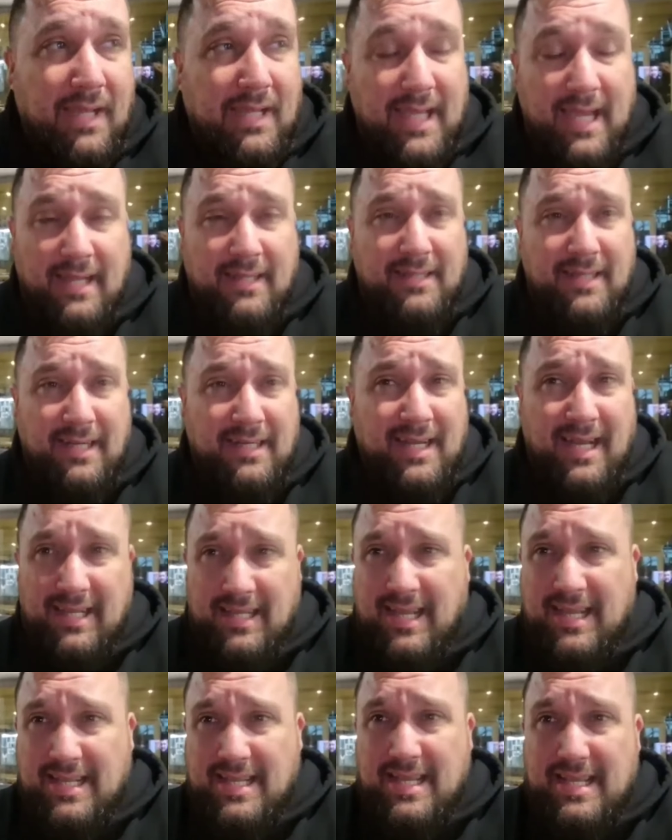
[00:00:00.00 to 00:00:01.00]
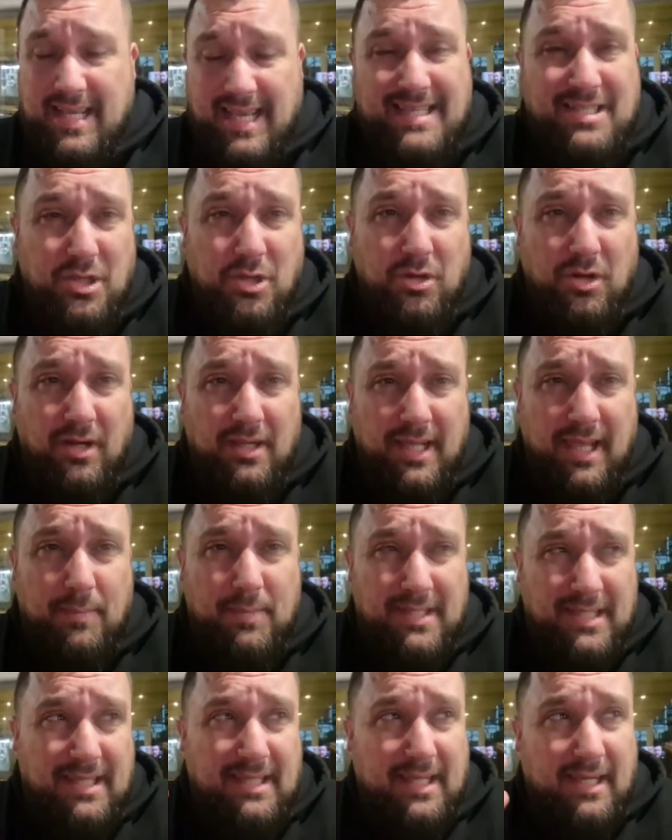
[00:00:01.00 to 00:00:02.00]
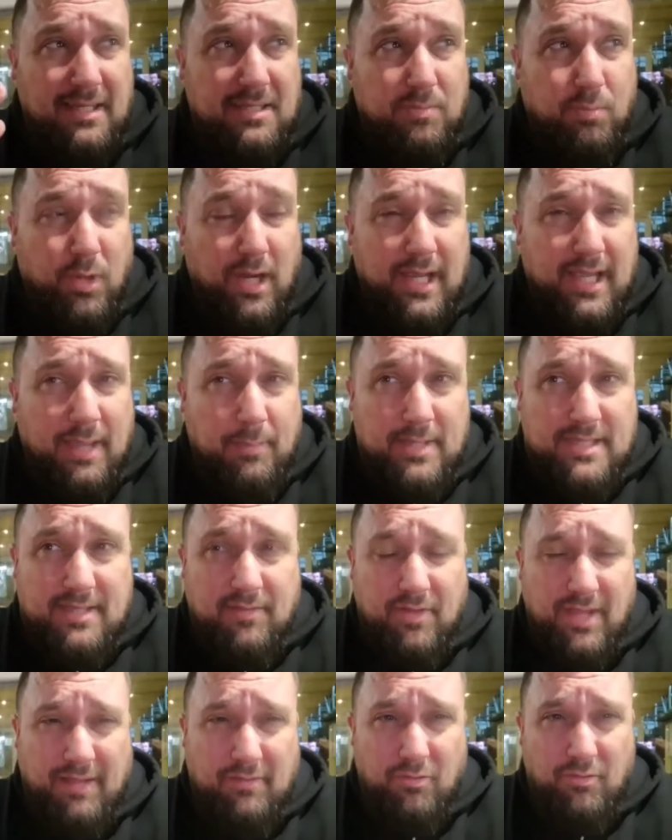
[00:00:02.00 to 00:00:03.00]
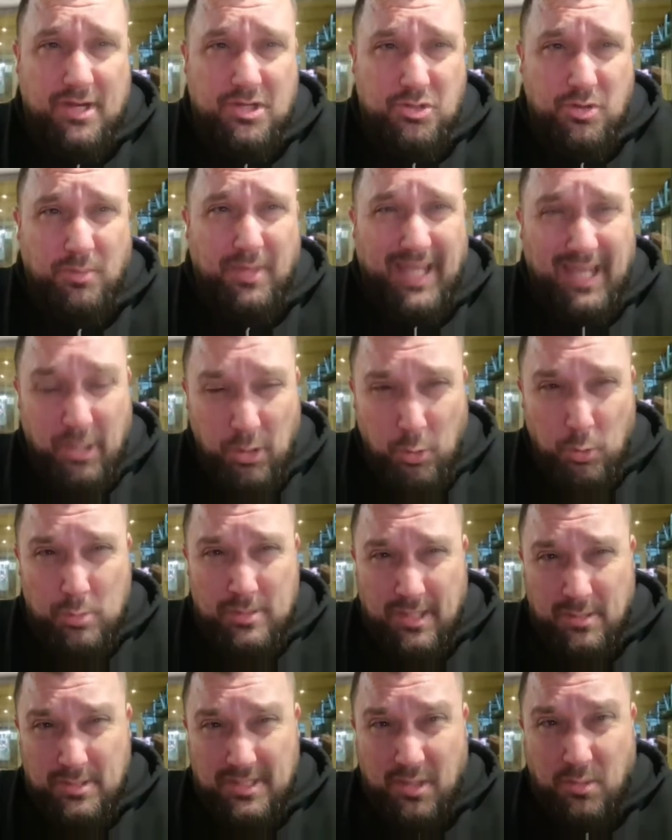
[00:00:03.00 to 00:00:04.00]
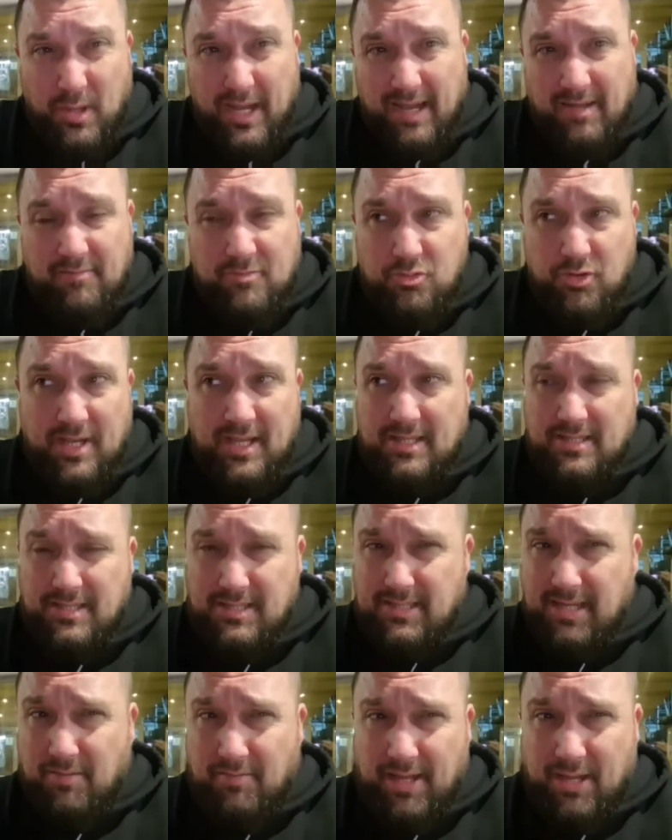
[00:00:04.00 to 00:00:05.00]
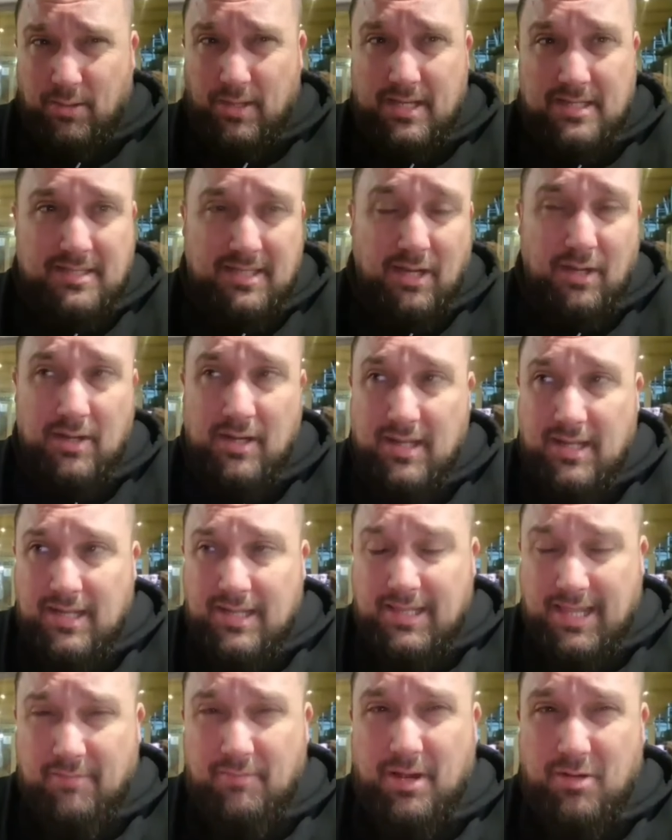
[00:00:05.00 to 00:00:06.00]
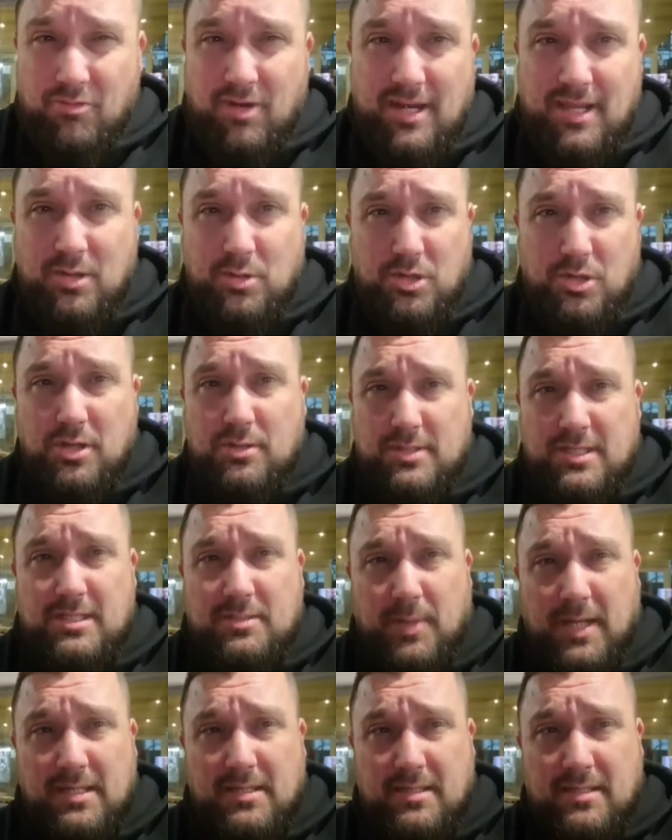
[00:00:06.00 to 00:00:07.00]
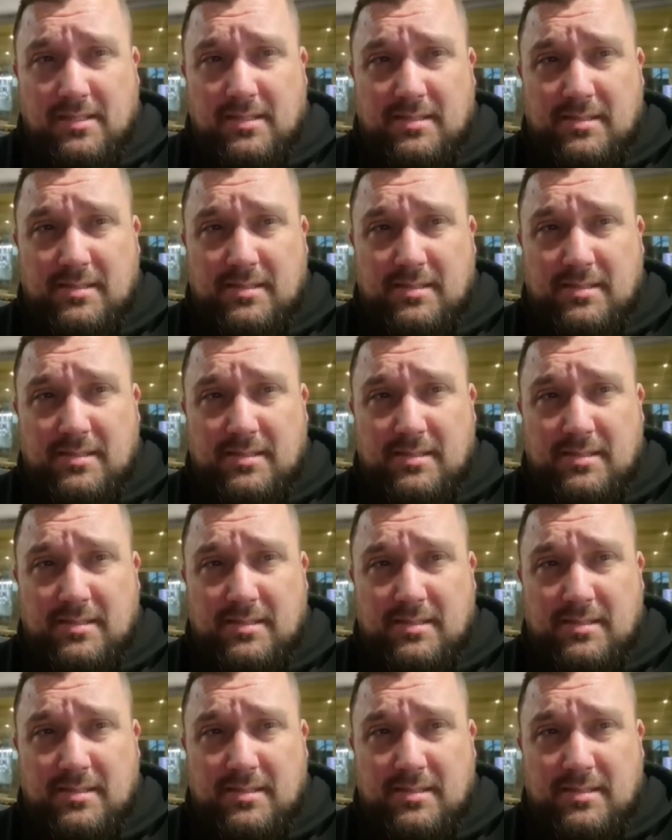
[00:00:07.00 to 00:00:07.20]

It is a good idea because it does break in. It's, you can have a restaurant, but they can also still have drinks and stuff out here, so they've made really good use of the space.